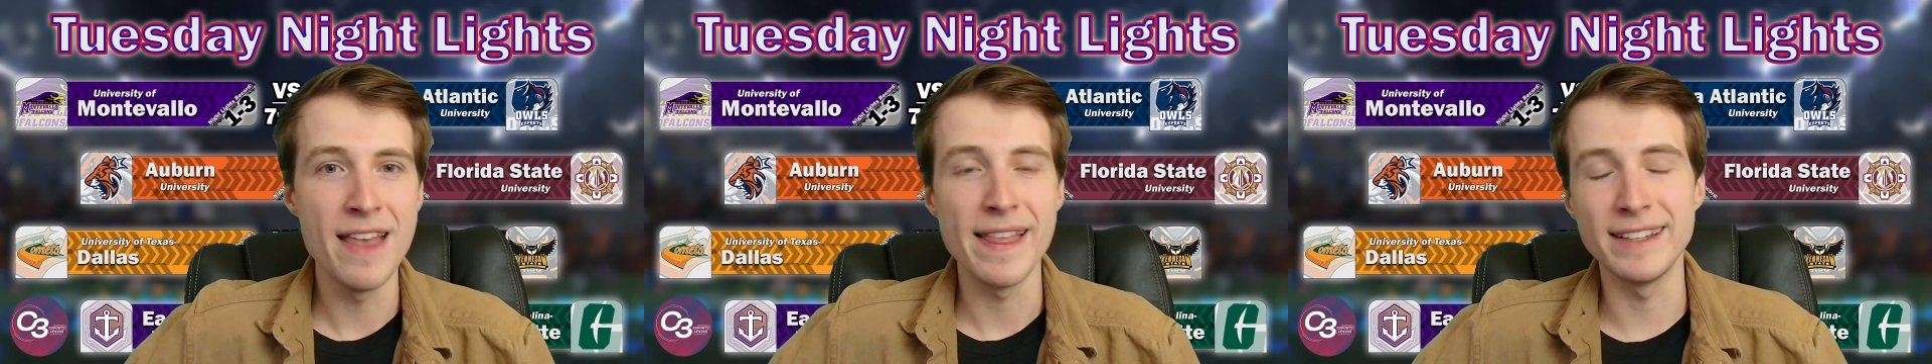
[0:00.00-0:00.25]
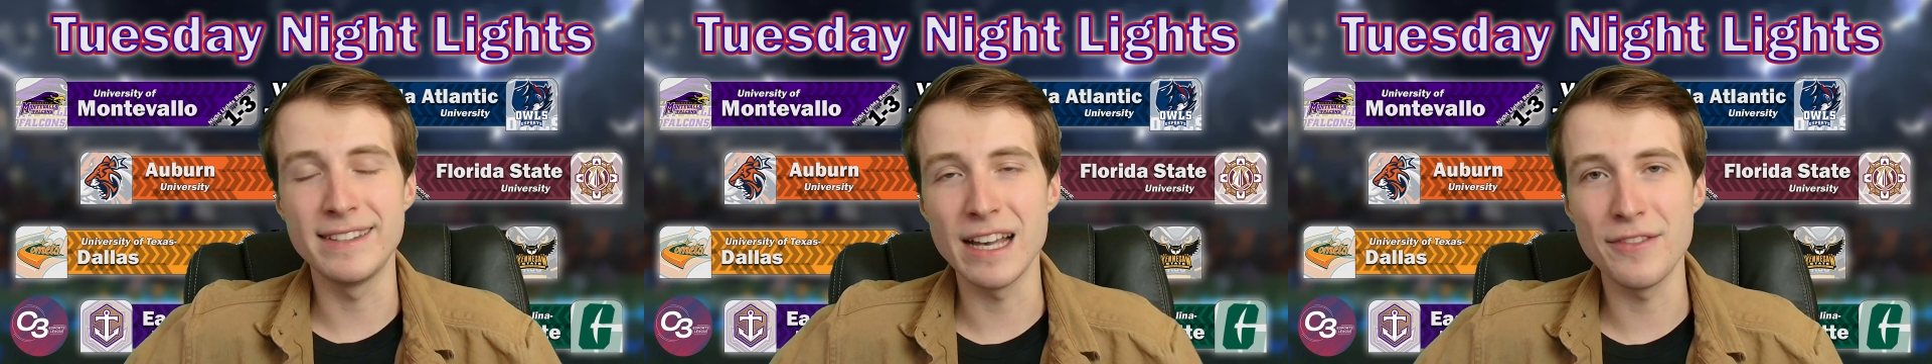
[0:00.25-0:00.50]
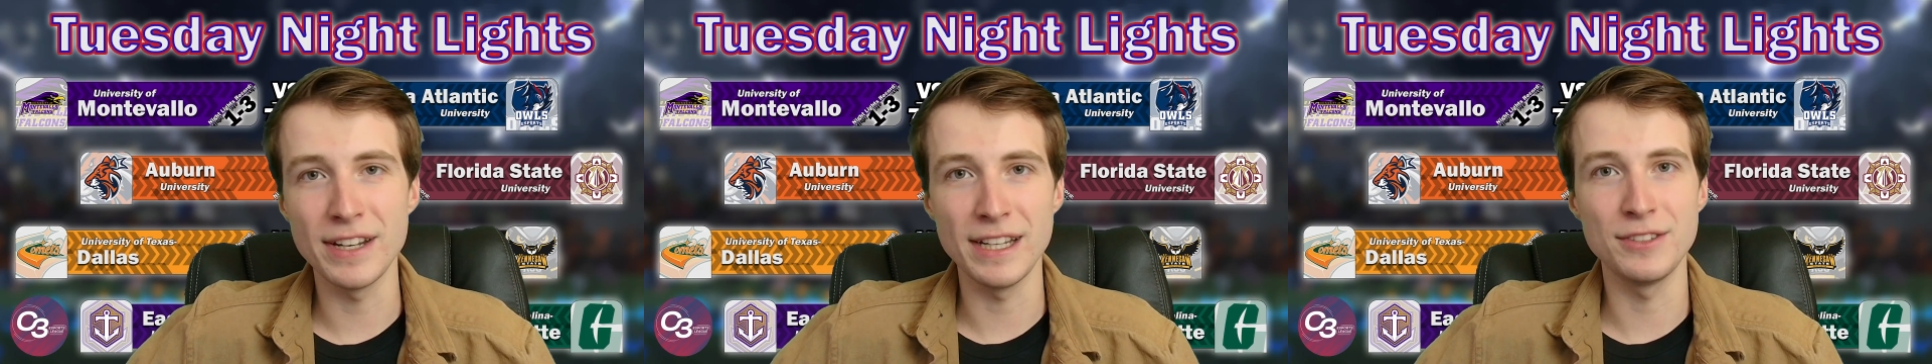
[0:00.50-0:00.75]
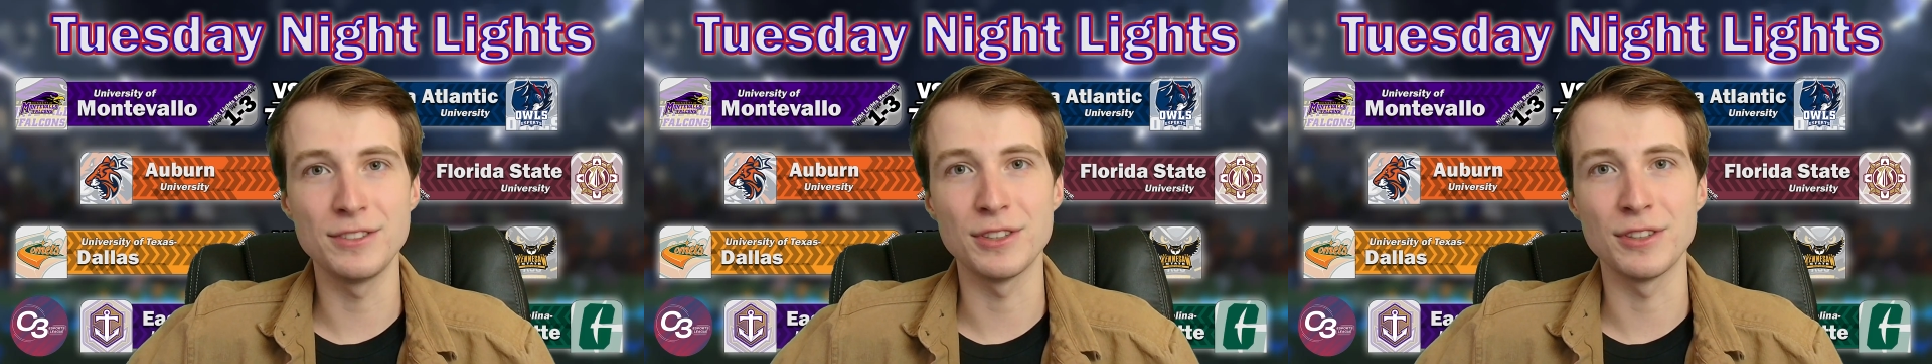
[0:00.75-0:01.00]
and 7
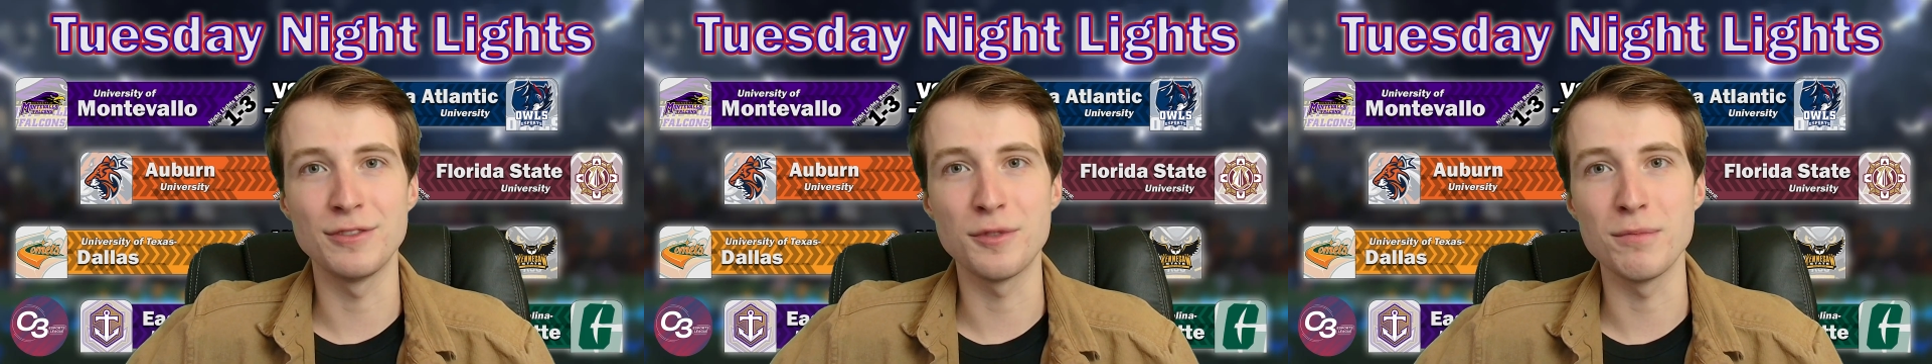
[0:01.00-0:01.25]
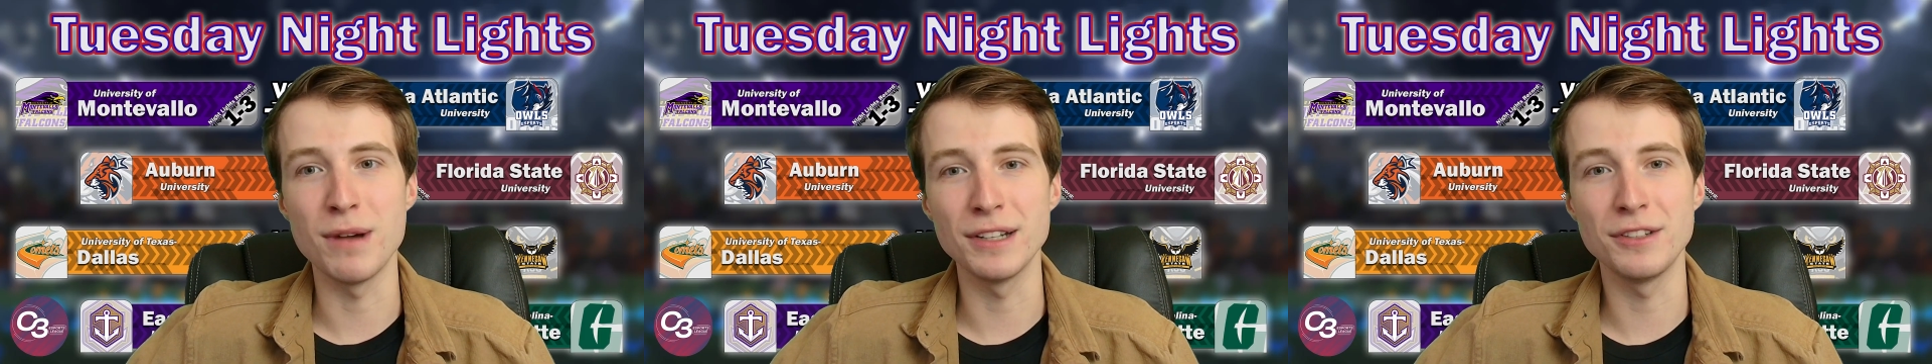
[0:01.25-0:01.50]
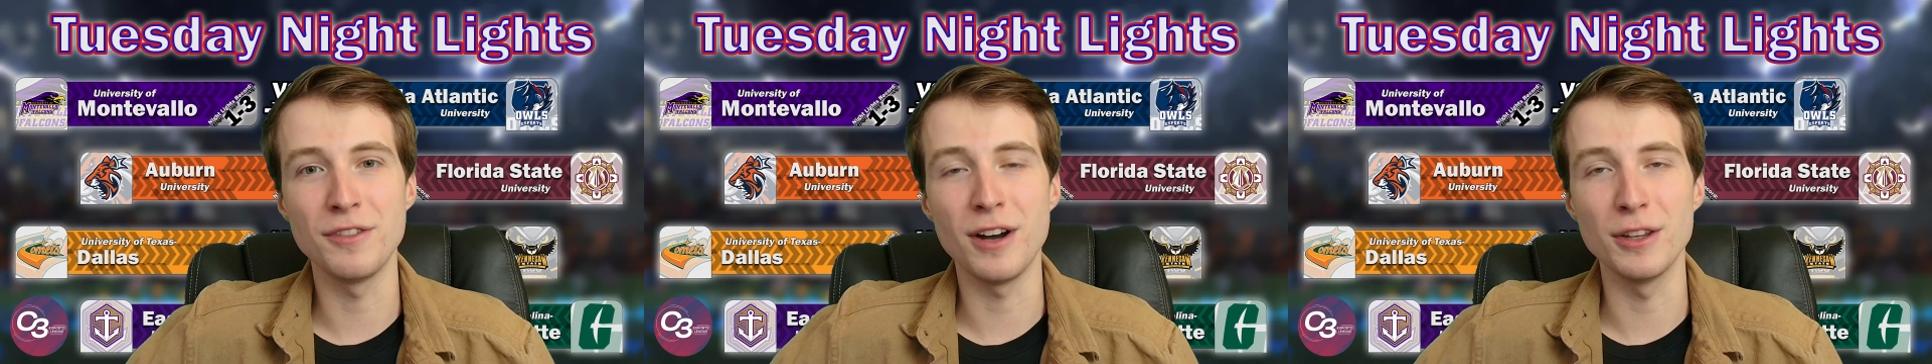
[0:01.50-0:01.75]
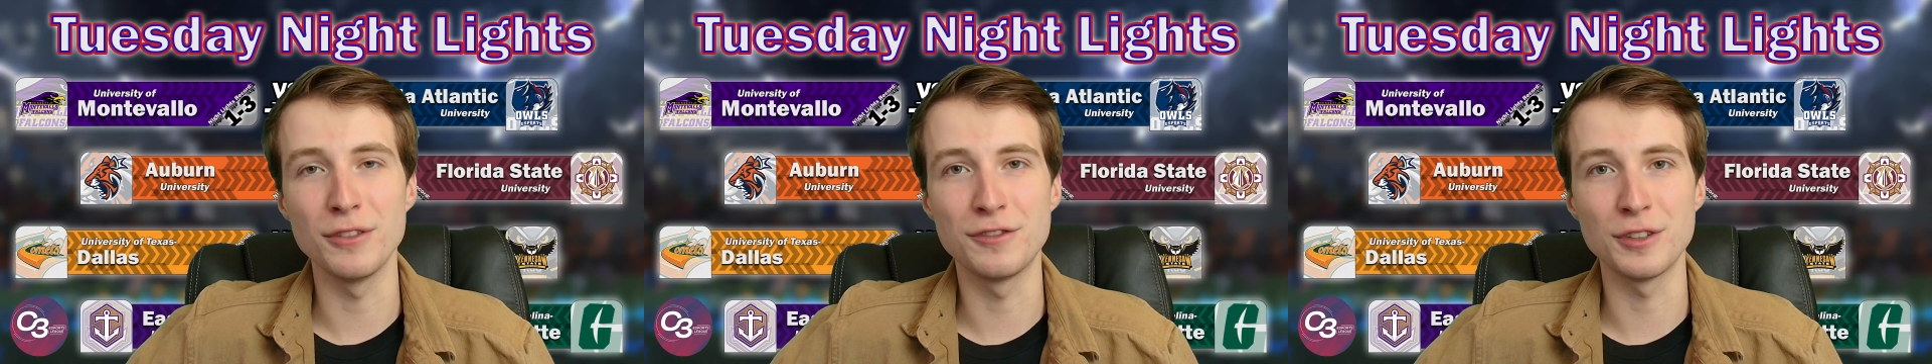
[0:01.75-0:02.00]
Eastern for
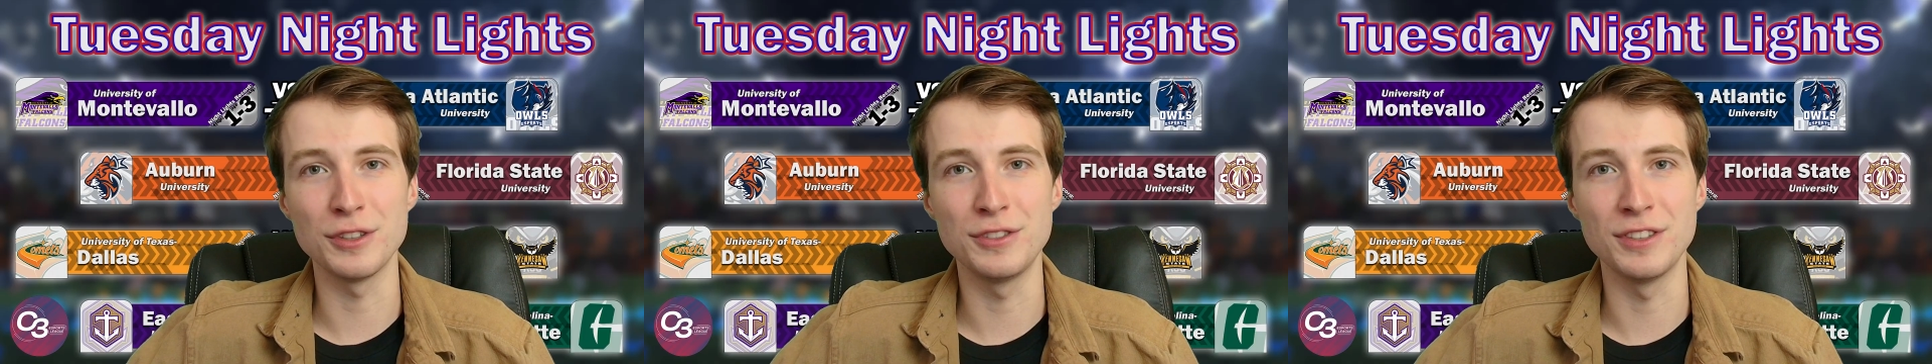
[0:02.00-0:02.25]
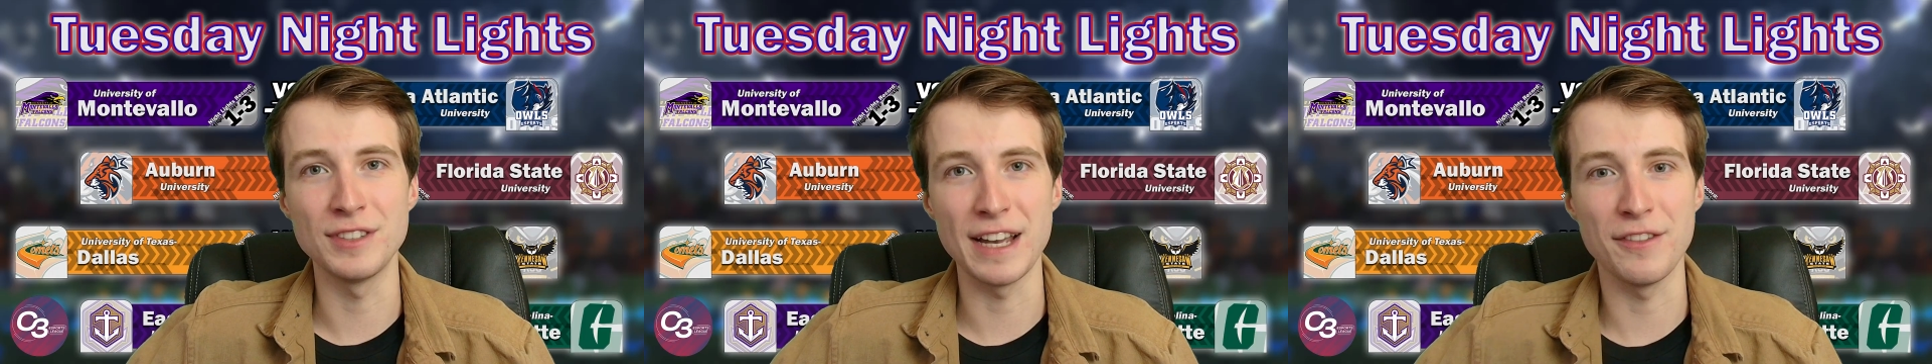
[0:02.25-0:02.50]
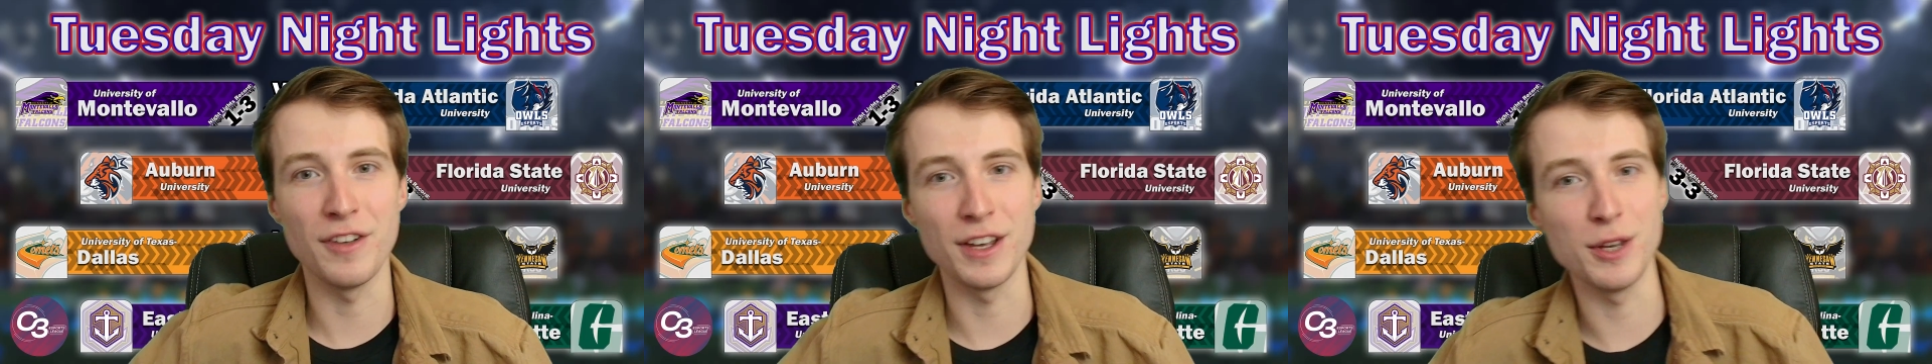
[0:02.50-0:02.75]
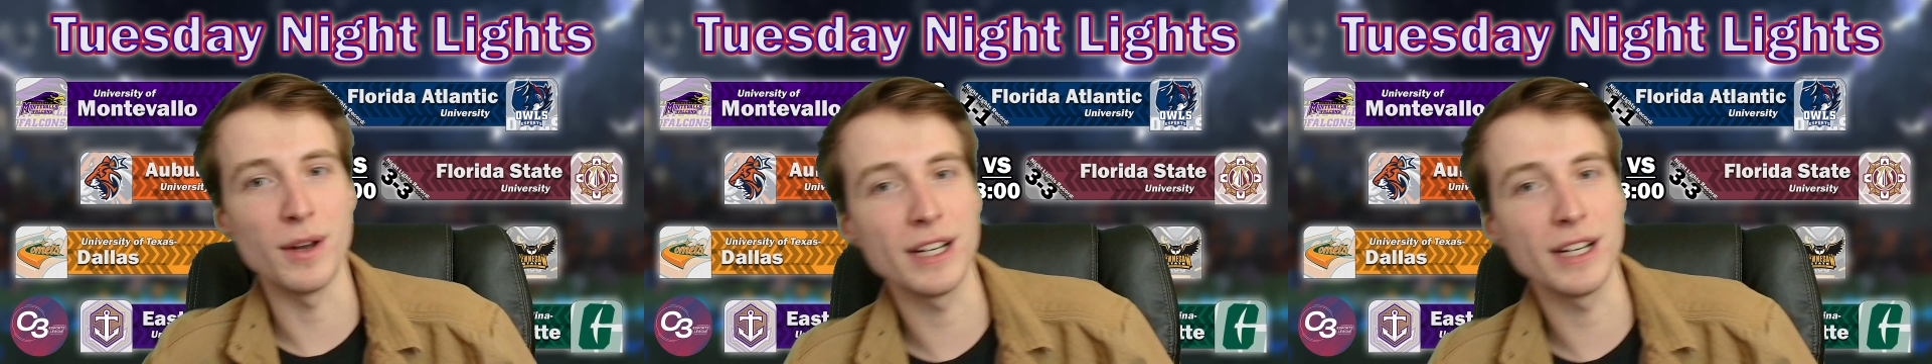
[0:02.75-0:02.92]
Montevallo versus FAU.